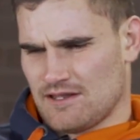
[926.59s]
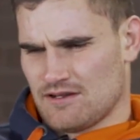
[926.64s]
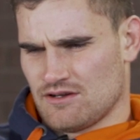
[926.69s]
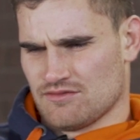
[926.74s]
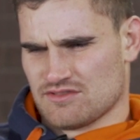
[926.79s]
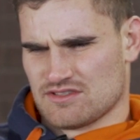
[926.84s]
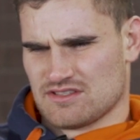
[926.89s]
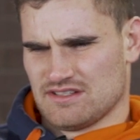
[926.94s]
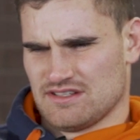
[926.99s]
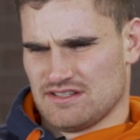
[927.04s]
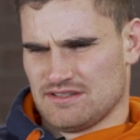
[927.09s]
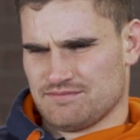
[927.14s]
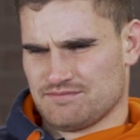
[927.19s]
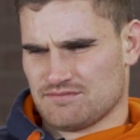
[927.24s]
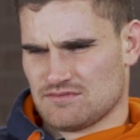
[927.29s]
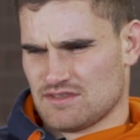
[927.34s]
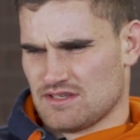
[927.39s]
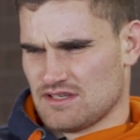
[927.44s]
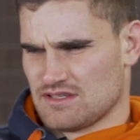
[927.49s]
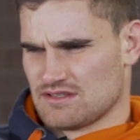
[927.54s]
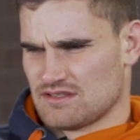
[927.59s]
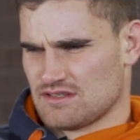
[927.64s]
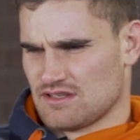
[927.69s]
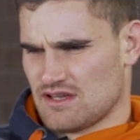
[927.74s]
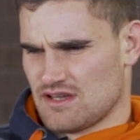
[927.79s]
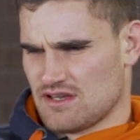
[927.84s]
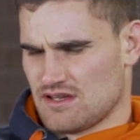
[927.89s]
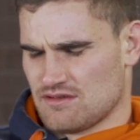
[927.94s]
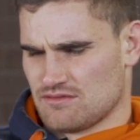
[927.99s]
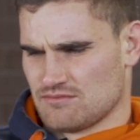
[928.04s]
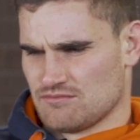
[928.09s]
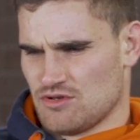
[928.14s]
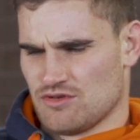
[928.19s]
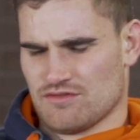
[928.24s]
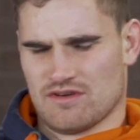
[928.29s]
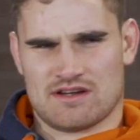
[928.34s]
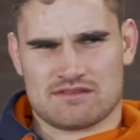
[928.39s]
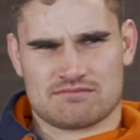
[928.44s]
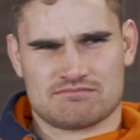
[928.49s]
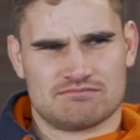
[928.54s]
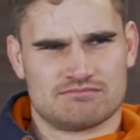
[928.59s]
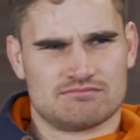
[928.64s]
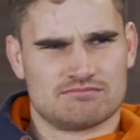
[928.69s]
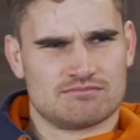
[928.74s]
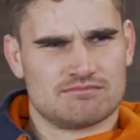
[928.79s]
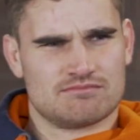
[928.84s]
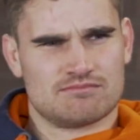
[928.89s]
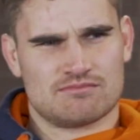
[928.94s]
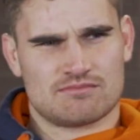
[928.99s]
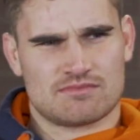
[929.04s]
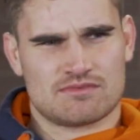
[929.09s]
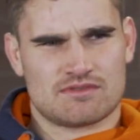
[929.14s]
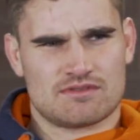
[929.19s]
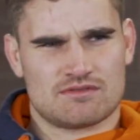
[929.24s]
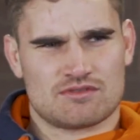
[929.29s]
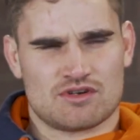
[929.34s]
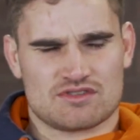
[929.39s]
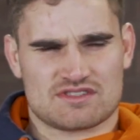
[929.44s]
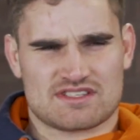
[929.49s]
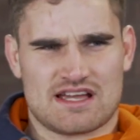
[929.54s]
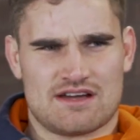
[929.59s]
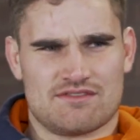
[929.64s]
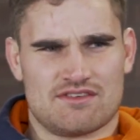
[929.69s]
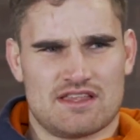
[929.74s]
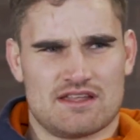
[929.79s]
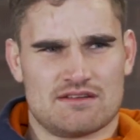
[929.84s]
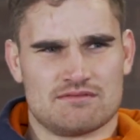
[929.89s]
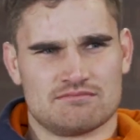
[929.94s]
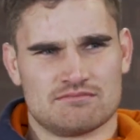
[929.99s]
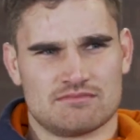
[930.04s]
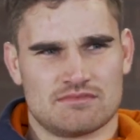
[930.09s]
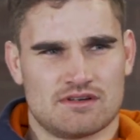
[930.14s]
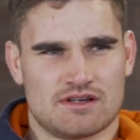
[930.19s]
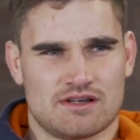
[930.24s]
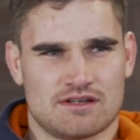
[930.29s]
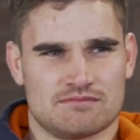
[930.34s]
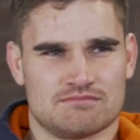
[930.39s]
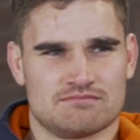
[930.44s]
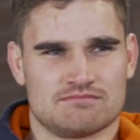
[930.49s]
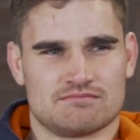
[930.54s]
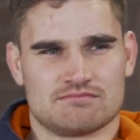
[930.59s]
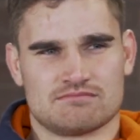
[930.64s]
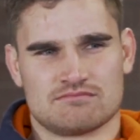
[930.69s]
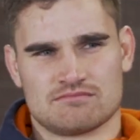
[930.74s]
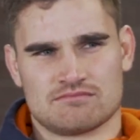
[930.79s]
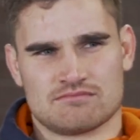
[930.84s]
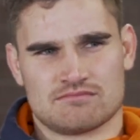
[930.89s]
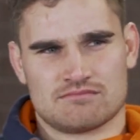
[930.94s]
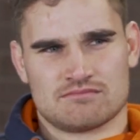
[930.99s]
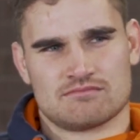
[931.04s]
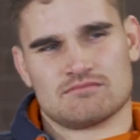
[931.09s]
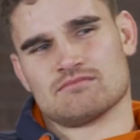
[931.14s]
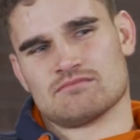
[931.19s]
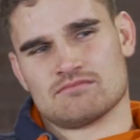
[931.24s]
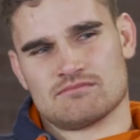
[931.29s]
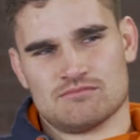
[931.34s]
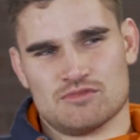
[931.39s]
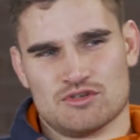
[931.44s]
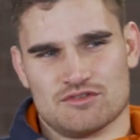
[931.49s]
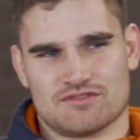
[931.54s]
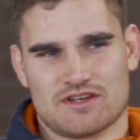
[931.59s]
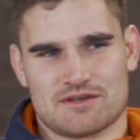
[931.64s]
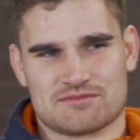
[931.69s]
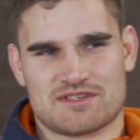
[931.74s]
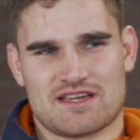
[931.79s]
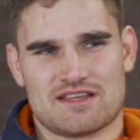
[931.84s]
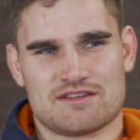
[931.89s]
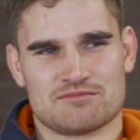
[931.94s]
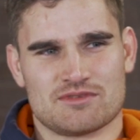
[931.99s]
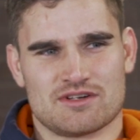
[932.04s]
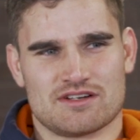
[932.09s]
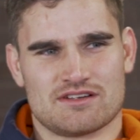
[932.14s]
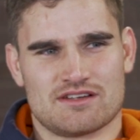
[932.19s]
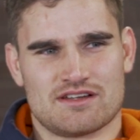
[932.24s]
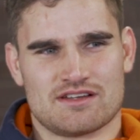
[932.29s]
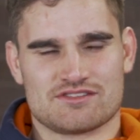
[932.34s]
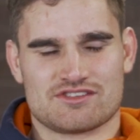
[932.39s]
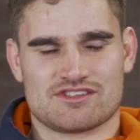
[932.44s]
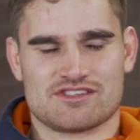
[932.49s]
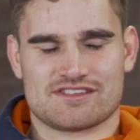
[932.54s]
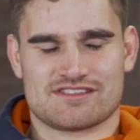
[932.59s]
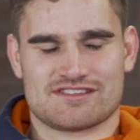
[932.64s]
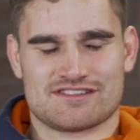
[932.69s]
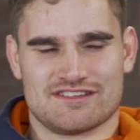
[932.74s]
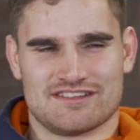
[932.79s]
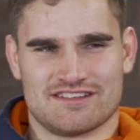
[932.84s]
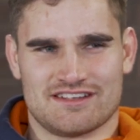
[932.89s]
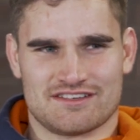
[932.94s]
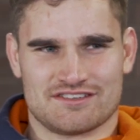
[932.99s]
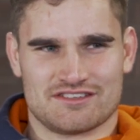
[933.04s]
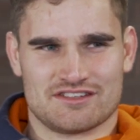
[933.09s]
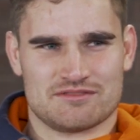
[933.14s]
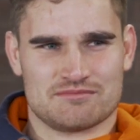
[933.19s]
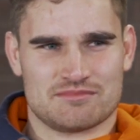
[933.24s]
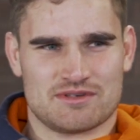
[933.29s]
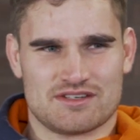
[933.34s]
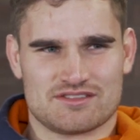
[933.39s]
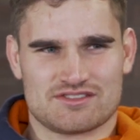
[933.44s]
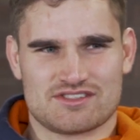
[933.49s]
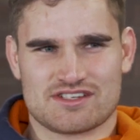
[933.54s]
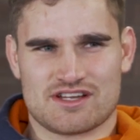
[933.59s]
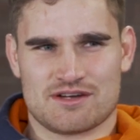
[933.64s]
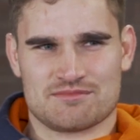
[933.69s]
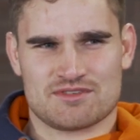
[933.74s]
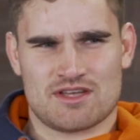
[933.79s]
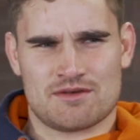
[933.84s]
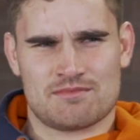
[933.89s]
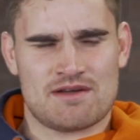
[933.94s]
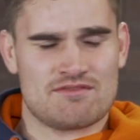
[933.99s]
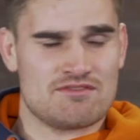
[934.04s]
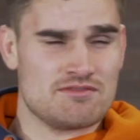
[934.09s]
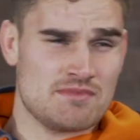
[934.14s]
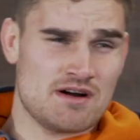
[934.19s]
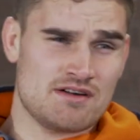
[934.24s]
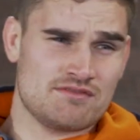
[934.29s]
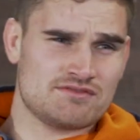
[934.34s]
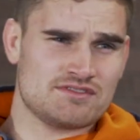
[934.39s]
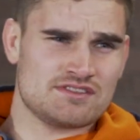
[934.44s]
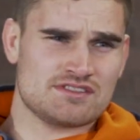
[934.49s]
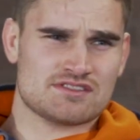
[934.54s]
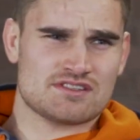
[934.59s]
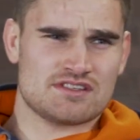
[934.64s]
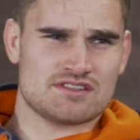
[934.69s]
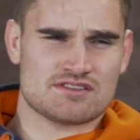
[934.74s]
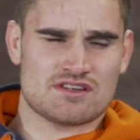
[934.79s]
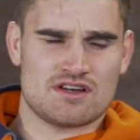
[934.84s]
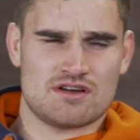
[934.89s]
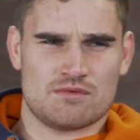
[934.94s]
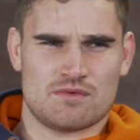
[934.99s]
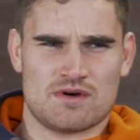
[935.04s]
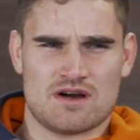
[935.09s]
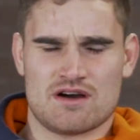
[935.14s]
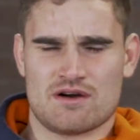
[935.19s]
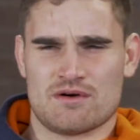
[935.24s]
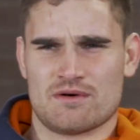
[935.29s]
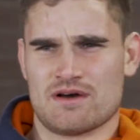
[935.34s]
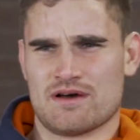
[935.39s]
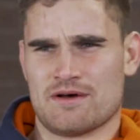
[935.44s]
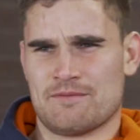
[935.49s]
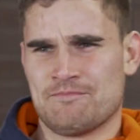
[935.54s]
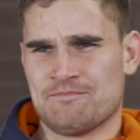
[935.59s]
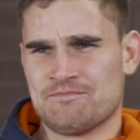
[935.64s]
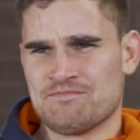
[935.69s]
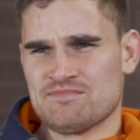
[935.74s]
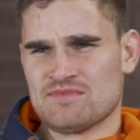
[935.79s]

Obviously, it's I got together then. I moved up to Edinburgh, and she's still in London, but she comes up every month, and it's going well.